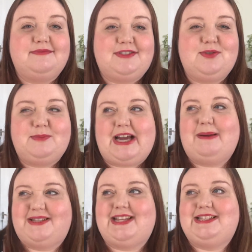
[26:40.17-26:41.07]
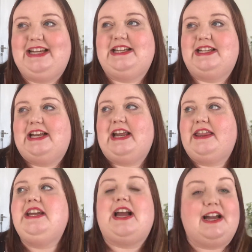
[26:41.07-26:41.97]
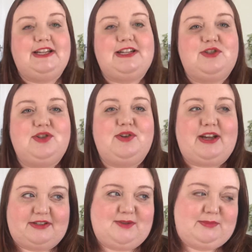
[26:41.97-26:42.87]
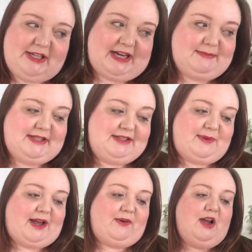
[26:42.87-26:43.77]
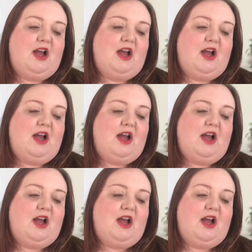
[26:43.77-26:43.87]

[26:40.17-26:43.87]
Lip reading: sometimes that's needed, and I think I need to do that sometimes as well.